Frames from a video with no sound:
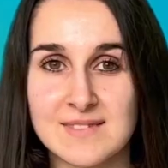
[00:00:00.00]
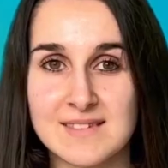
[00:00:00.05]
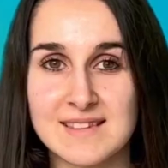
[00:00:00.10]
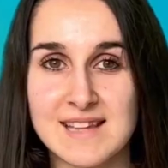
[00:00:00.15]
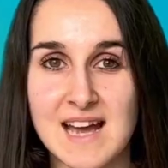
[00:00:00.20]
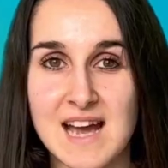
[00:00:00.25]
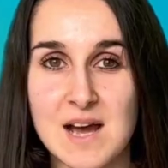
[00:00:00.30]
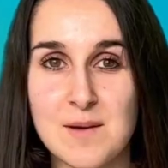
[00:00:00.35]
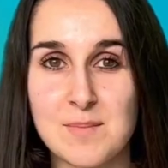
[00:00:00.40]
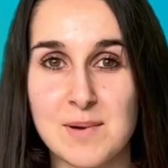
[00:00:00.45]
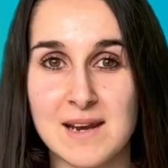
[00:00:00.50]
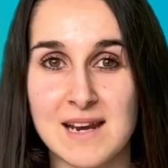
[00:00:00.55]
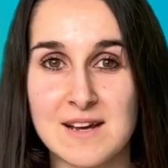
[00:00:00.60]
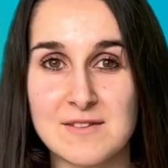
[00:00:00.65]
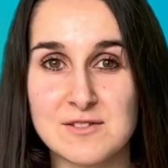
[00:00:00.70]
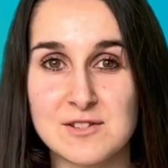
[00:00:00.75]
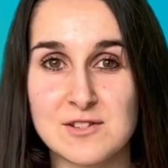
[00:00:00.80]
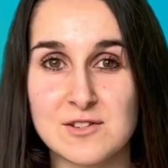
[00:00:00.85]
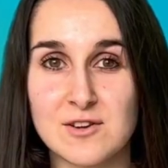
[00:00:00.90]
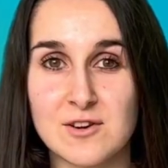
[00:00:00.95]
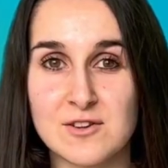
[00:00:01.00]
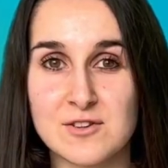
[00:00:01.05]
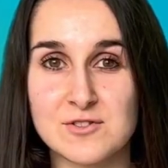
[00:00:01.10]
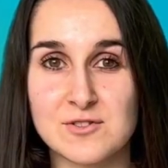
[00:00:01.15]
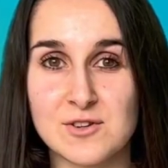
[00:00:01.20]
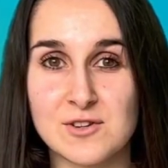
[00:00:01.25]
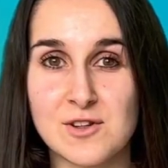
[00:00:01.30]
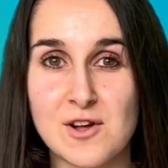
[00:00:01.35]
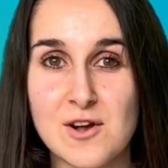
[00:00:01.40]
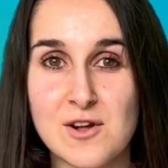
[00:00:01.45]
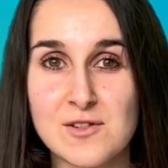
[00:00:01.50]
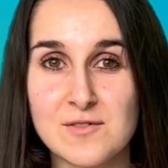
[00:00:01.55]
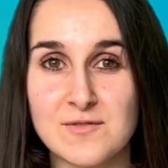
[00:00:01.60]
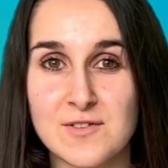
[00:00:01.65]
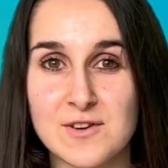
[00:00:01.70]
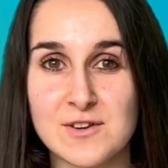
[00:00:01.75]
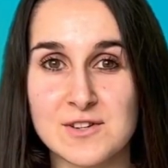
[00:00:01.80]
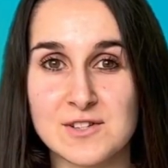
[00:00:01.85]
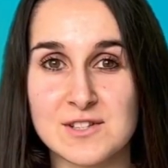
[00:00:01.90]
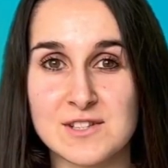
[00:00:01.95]
The app allows you to control all
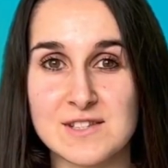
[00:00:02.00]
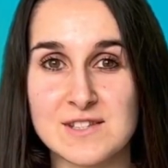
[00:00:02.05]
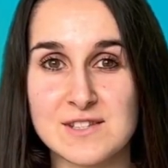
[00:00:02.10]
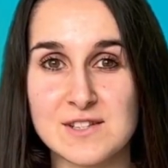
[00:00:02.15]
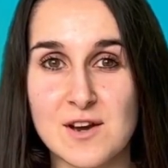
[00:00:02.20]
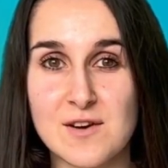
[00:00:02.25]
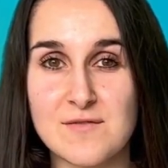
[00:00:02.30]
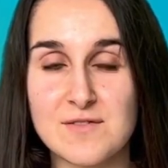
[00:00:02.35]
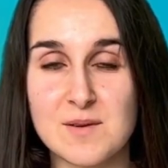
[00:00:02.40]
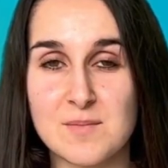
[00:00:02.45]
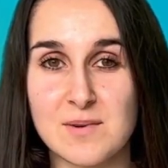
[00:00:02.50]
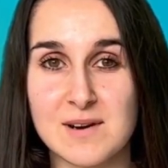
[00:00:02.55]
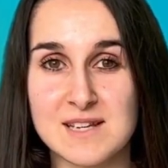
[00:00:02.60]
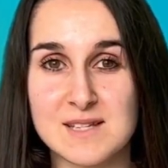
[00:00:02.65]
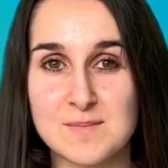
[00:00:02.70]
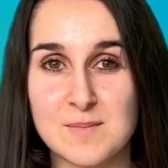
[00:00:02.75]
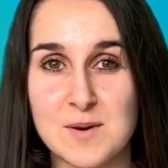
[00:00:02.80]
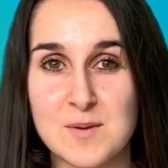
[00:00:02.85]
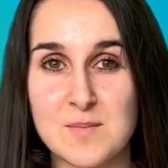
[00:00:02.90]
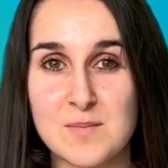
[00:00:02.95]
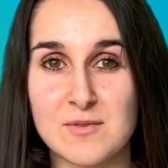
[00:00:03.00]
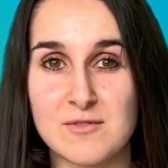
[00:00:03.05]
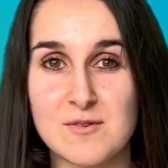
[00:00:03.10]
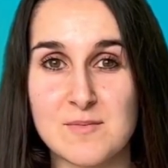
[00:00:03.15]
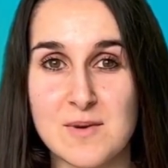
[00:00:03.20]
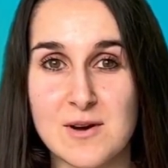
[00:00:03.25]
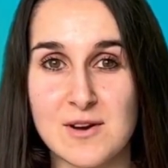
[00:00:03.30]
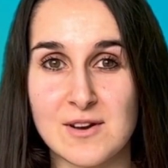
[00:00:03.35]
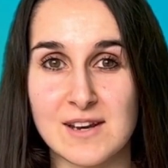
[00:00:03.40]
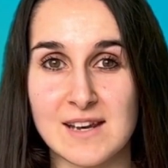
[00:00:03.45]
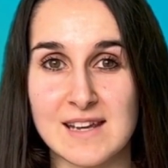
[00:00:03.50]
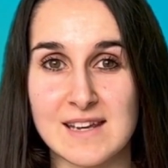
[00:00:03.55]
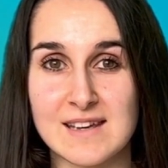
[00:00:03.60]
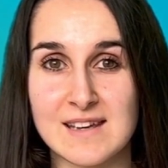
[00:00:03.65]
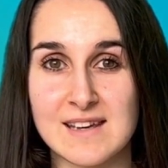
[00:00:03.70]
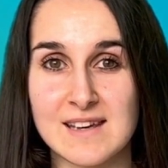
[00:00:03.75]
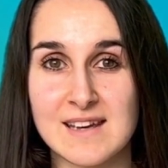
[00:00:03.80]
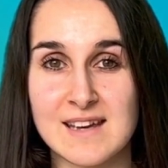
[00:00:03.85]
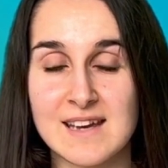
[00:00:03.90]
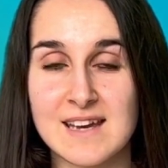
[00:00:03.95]
functions of the breast pump remotely,
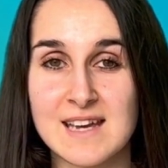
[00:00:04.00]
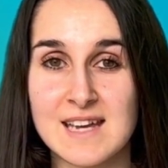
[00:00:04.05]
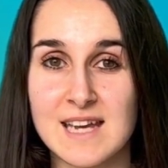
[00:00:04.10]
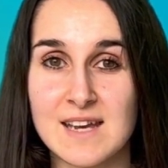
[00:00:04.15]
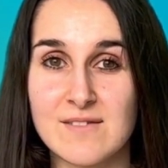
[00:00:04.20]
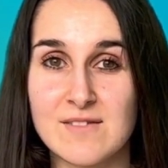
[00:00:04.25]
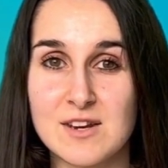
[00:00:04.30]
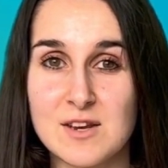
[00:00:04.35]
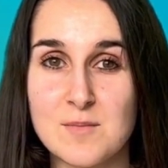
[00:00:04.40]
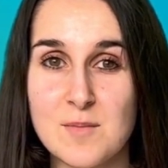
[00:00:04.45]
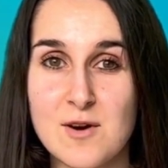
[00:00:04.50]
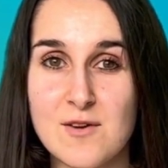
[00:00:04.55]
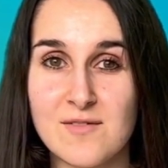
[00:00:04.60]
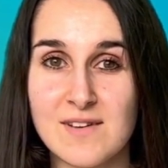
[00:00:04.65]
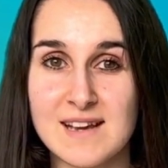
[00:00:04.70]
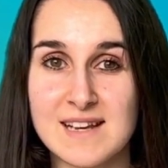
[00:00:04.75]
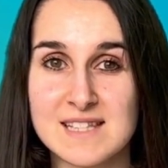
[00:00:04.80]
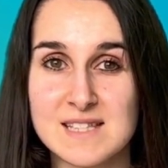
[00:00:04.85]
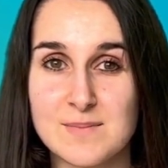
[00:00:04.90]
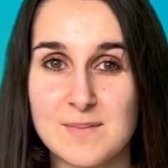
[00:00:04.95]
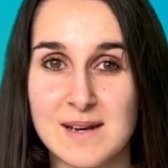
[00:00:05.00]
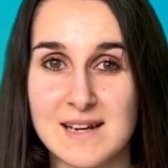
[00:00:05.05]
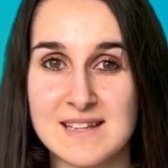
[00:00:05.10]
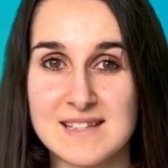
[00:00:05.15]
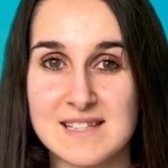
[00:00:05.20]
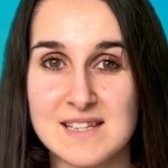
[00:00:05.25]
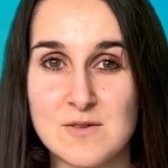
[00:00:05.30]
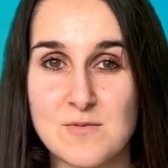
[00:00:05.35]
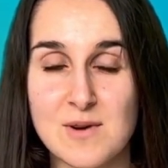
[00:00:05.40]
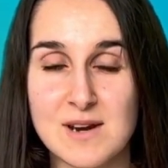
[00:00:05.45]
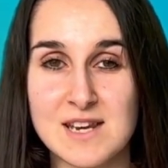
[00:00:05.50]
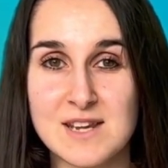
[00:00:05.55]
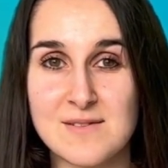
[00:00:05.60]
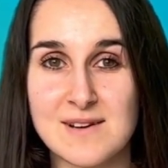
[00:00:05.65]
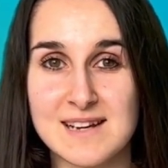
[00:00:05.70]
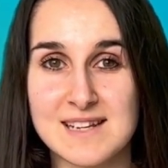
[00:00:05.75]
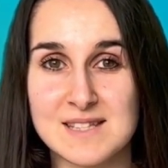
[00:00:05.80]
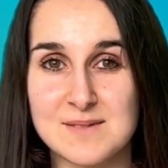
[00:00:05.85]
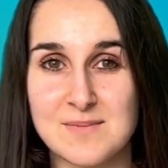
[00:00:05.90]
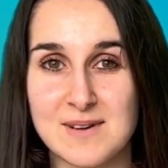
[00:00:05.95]
giving you more flexibility when you
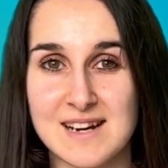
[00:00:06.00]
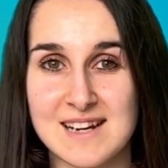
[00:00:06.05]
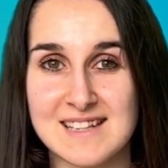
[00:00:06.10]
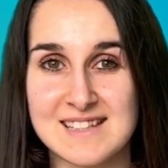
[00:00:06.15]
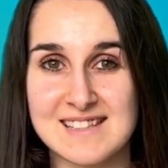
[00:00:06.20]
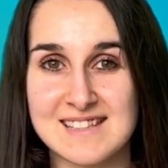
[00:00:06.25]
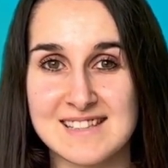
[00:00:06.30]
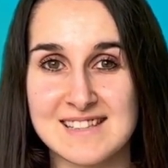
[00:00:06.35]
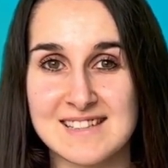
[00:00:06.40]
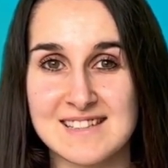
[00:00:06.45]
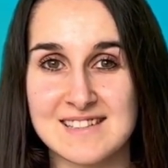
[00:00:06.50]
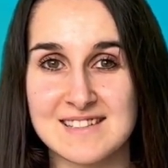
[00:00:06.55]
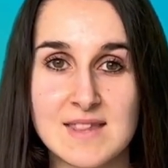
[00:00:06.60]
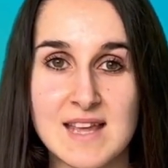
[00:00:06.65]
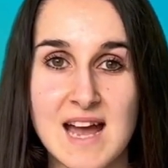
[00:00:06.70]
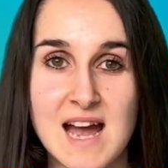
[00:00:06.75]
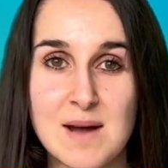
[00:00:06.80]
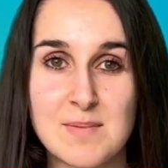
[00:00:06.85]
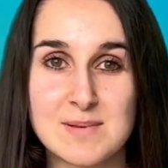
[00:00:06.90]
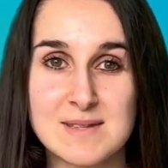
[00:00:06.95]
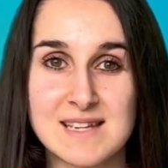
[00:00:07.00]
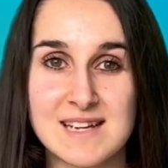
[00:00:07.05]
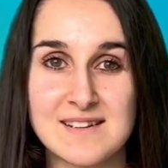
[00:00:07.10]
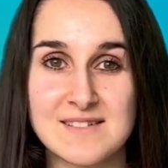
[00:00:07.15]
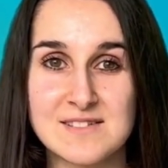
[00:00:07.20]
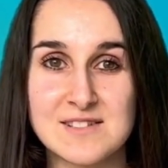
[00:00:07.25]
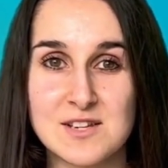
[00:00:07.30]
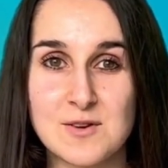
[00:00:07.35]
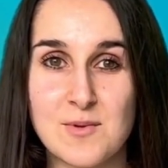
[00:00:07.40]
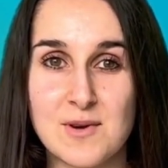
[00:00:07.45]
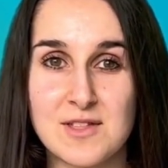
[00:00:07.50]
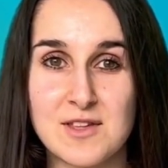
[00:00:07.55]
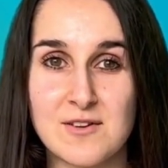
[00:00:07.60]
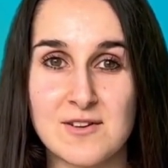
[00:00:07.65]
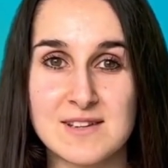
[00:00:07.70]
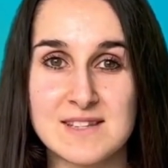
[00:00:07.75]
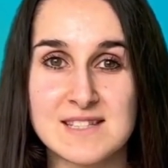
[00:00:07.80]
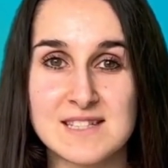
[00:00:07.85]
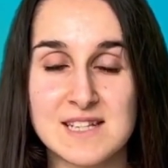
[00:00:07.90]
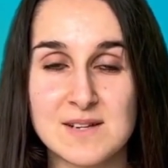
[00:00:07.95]
express. The app tells you whether you're
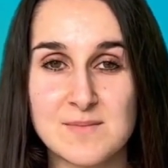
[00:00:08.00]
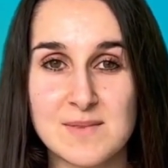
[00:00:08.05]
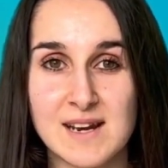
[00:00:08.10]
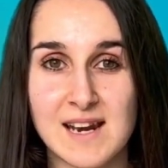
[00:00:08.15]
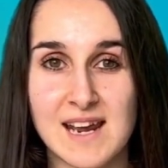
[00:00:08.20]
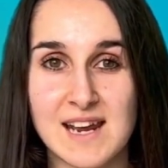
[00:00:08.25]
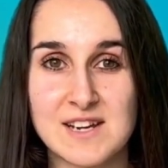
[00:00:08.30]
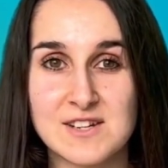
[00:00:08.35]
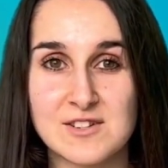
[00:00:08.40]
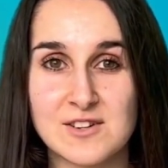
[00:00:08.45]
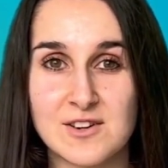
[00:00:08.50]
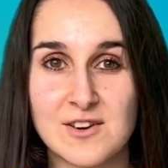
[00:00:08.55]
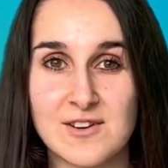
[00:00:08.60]
in stimulation or